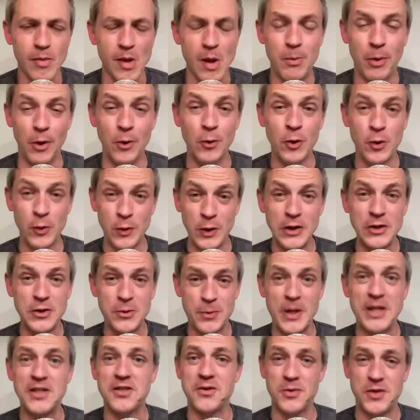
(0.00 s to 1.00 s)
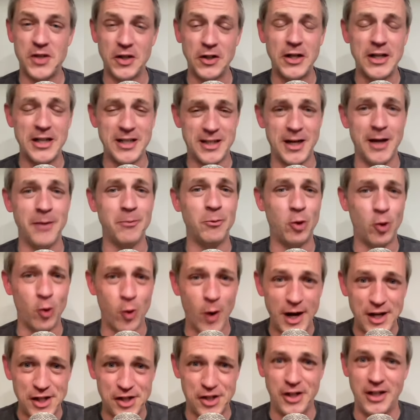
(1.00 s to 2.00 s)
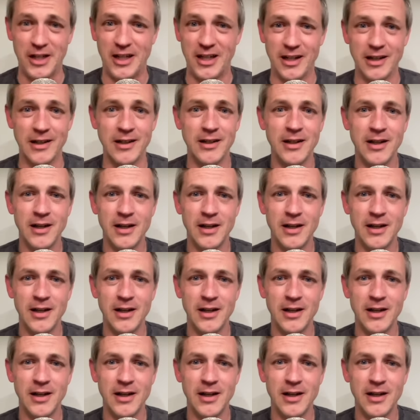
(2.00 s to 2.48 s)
but we will spend some serious time questioning it,